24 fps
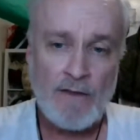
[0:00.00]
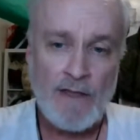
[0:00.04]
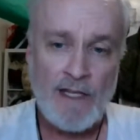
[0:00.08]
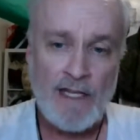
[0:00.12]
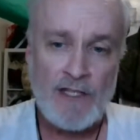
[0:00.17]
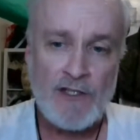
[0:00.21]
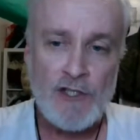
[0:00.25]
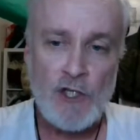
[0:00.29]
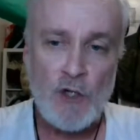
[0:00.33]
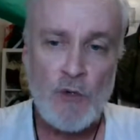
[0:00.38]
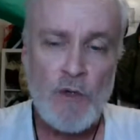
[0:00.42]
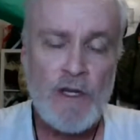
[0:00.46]

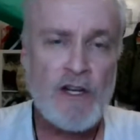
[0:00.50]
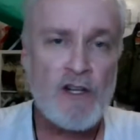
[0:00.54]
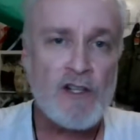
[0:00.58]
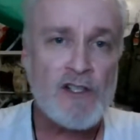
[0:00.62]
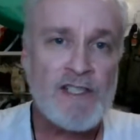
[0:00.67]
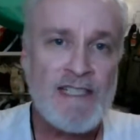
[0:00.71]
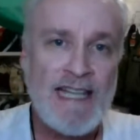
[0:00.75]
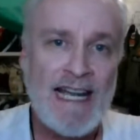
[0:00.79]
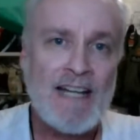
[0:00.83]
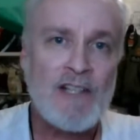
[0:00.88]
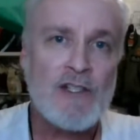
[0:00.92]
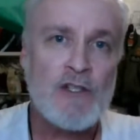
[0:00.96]
the
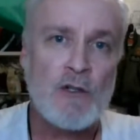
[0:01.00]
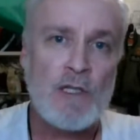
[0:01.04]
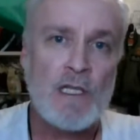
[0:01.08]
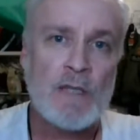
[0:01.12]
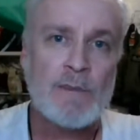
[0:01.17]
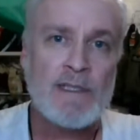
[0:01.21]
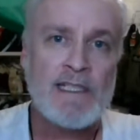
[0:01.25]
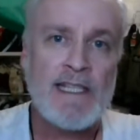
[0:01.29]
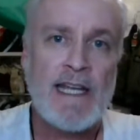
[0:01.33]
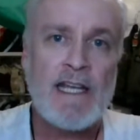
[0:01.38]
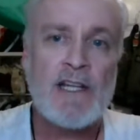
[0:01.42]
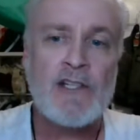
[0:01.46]
2-year statute of
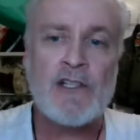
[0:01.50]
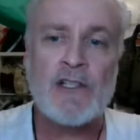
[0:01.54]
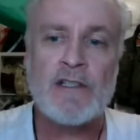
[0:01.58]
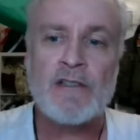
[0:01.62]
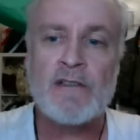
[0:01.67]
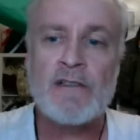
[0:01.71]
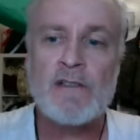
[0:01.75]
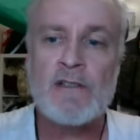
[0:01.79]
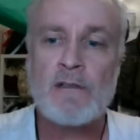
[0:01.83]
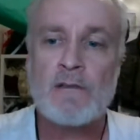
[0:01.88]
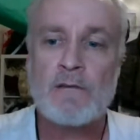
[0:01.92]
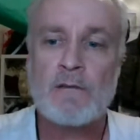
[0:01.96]

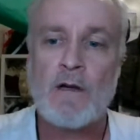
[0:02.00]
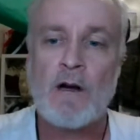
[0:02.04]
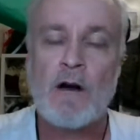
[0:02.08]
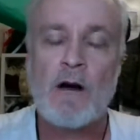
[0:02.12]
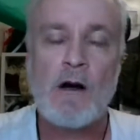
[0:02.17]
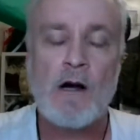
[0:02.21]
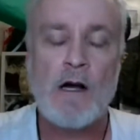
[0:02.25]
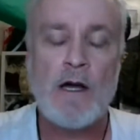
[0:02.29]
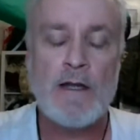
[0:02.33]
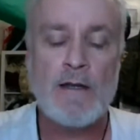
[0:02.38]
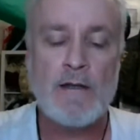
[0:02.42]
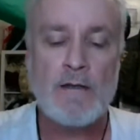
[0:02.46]
limitations
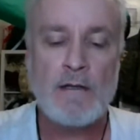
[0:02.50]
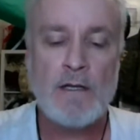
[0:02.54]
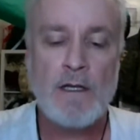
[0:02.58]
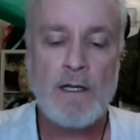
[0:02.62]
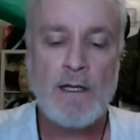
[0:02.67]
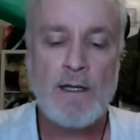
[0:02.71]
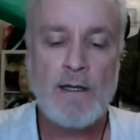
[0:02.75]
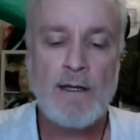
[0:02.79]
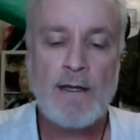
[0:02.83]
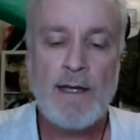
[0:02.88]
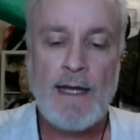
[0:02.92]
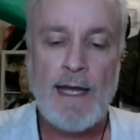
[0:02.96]

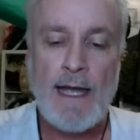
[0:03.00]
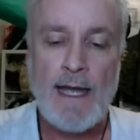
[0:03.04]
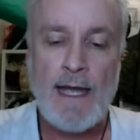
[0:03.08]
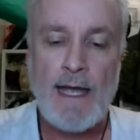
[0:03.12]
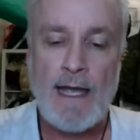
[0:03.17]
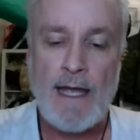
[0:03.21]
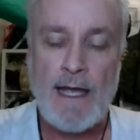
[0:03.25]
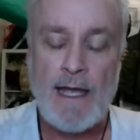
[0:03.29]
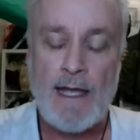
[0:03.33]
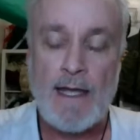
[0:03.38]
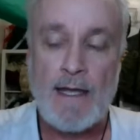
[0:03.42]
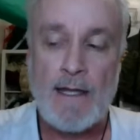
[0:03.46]
on
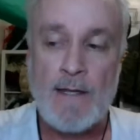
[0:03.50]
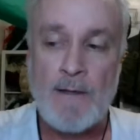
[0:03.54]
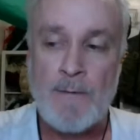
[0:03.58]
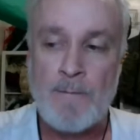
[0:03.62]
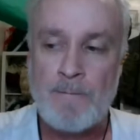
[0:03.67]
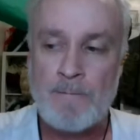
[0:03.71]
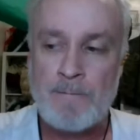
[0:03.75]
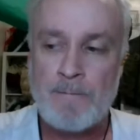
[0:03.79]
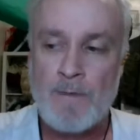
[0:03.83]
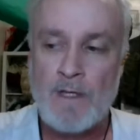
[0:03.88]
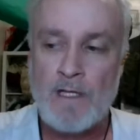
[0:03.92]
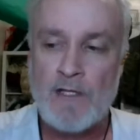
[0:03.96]
a
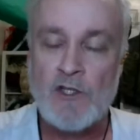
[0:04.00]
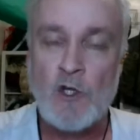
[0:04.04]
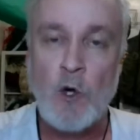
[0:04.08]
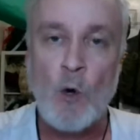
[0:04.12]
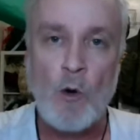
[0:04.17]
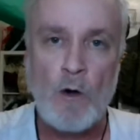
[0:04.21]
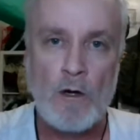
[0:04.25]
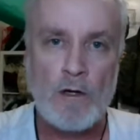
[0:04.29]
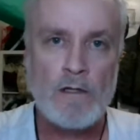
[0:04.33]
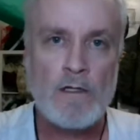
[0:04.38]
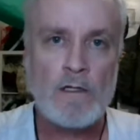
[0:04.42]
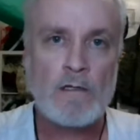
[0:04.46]

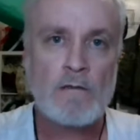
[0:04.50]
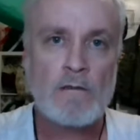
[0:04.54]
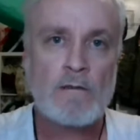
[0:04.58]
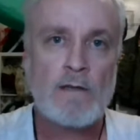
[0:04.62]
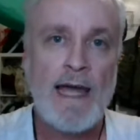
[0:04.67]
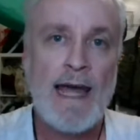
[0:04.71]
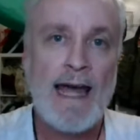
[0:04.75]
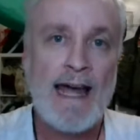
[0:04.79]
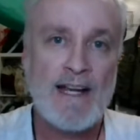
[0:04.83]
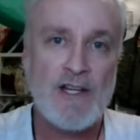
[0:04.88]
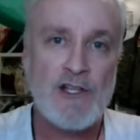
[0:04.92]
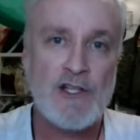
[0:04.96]
tort
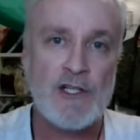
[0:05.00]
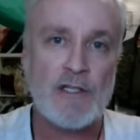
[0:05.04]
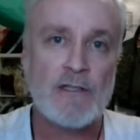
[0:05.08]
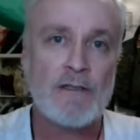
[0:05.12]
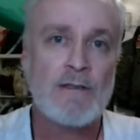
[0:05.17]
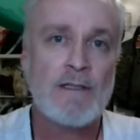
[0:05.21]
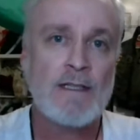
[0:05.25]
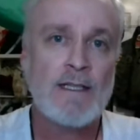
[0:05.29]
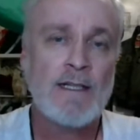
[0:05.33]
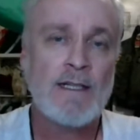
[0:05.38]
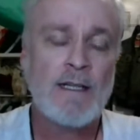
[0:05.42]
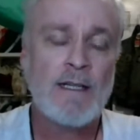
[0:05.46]

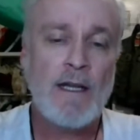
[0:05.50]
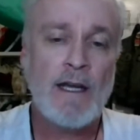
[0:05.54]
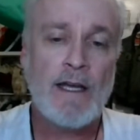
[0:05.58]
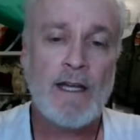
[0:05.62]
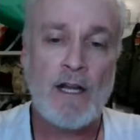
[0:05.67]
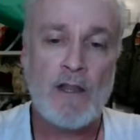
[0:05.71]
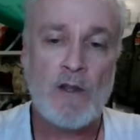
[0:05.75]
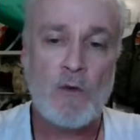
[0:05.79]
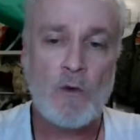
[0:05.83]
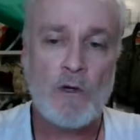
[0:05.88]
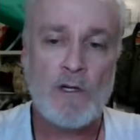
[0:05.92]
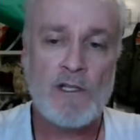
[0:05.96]
action,
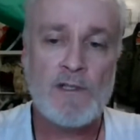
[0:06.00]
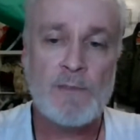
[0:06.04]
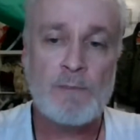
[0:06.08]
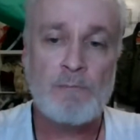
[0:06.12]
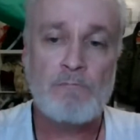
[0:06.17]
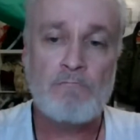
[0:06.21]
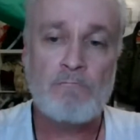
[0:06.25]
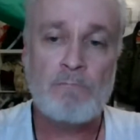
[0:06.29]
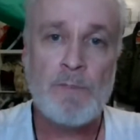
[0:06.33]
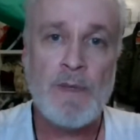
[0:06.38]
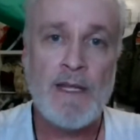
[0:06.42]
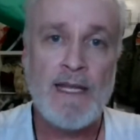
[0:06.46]
in other
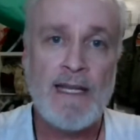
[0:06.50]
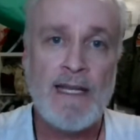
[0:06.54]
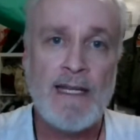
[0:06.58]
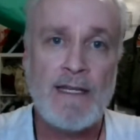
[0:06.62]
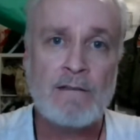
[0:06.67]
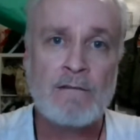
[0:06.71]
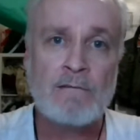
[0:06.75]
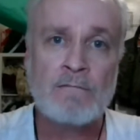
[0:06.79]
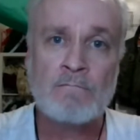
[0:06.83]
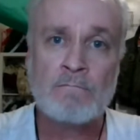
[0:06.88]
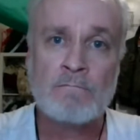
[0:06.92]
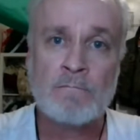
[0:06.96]
words,
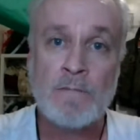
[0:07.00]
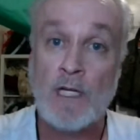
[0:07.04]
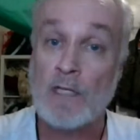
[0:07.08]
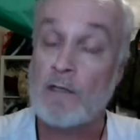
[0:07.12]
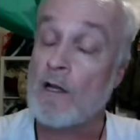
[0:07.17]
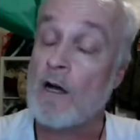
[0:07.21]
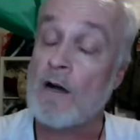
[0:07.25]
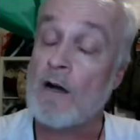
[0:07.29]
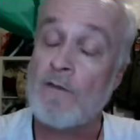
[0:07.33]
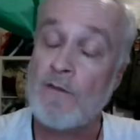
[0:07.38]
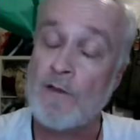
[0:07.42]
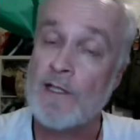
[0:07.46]
being
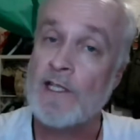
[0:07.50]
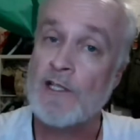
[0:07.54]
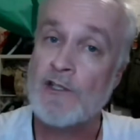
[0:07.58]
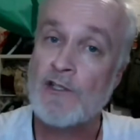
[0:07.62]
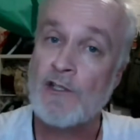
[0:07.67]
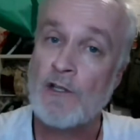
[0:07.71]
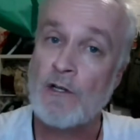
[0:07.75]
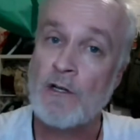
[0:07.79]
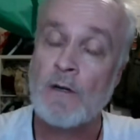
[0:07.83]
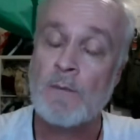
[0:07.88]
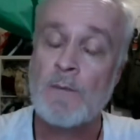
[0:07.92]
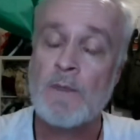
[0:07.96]
unlawfully
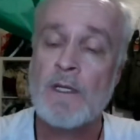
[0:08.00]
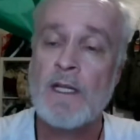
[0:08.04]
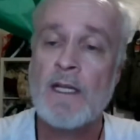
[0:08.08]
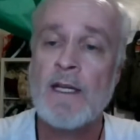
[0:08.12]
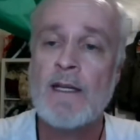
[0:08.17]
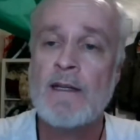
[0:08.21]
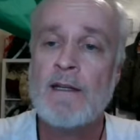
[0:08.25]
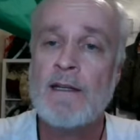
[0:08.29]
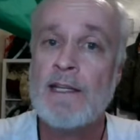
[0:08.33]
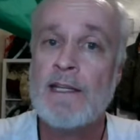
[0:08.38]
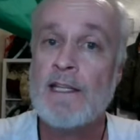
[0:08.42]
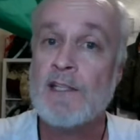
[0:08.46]
disarmed,
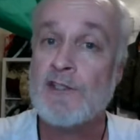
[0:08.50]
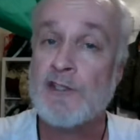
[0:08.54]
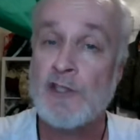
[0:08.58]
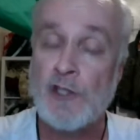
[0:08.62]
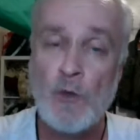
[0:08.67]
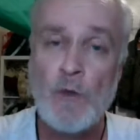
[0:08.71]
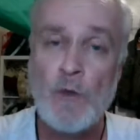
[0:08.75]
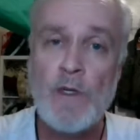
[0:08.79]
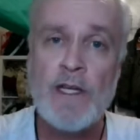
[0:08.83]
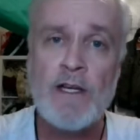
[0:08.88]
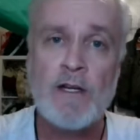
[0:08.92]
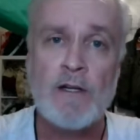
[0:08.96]
is
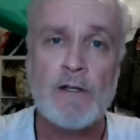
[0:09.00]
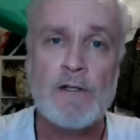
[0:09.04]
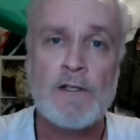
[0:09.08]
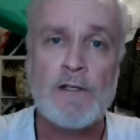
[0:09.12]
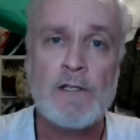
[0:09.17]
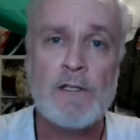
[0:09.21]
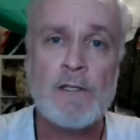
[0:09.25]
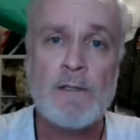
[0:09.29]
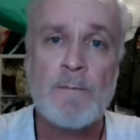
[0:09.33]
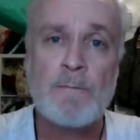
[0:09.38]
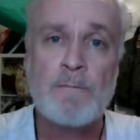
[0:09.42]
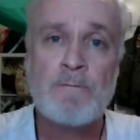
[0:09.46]
2
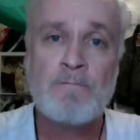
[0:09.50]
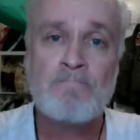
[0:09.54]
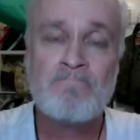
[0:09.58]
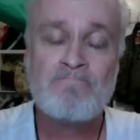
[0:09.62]
years.